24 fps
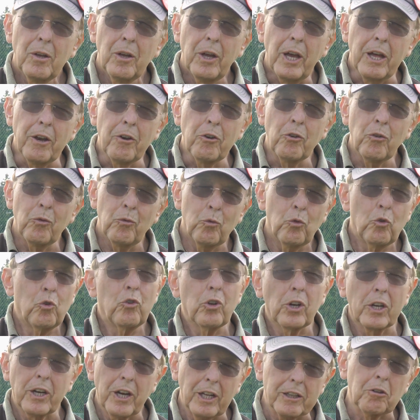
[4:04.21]
And
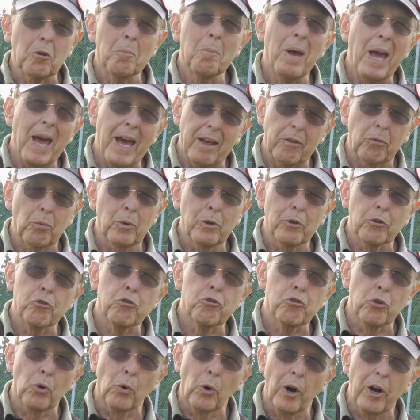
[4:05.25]
to cut the math real
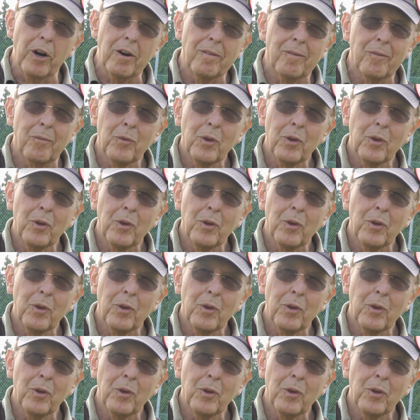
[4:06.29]
short,